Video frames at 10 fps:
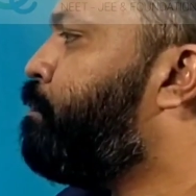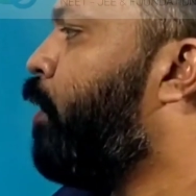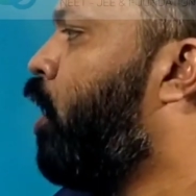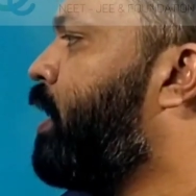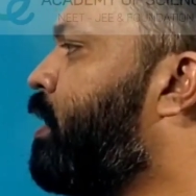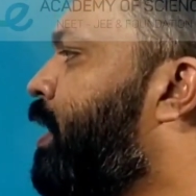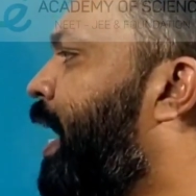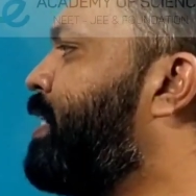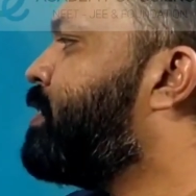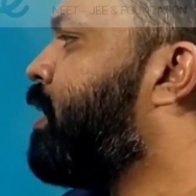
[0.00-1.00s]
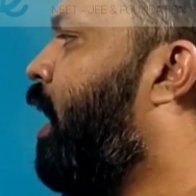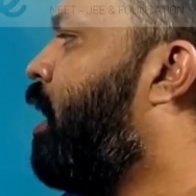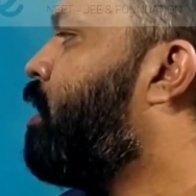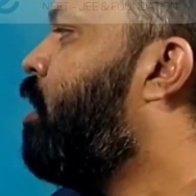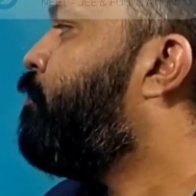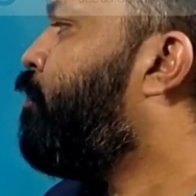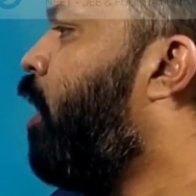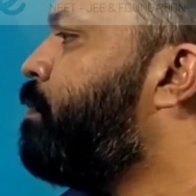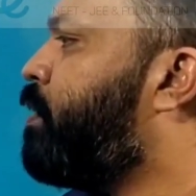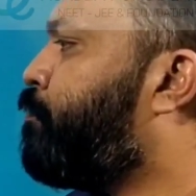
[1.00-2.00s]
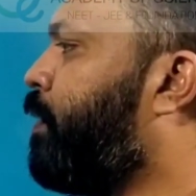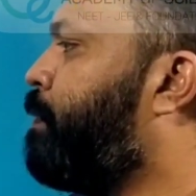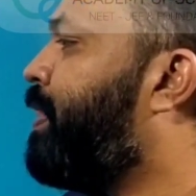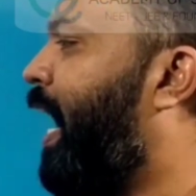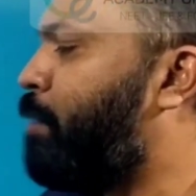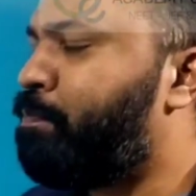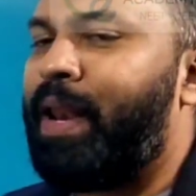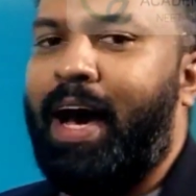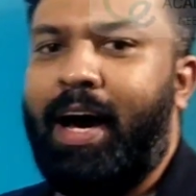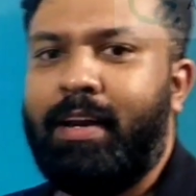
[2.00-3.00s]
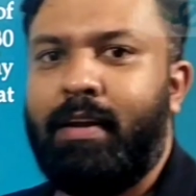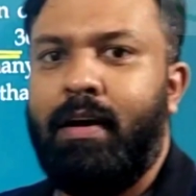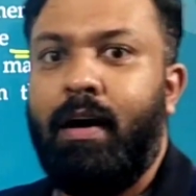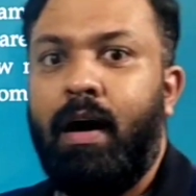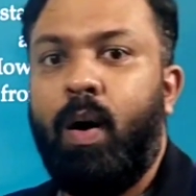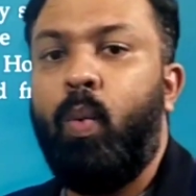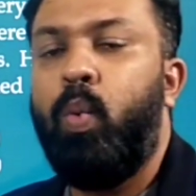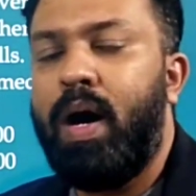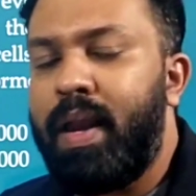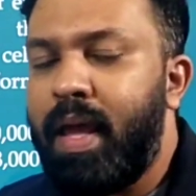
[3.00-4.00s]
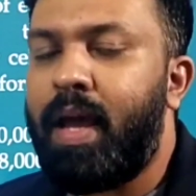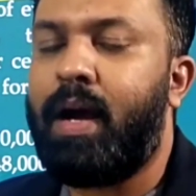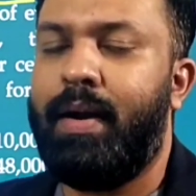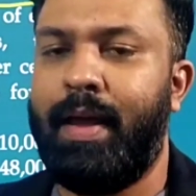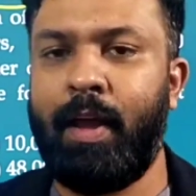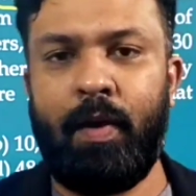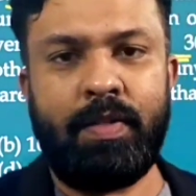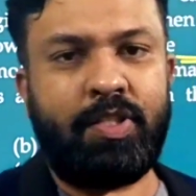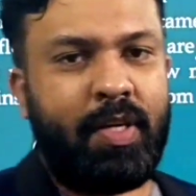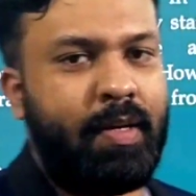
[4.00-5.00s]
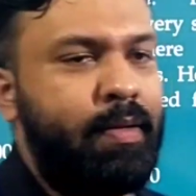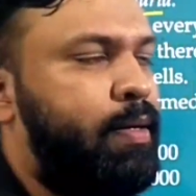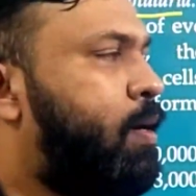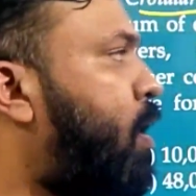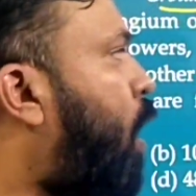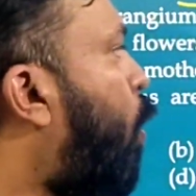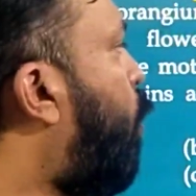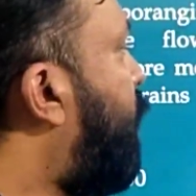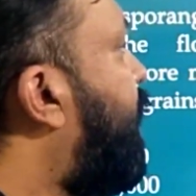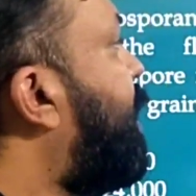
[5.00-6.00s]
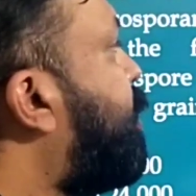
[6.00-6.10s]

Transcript: pollen grains are formed from that plant? A very cunning question, a very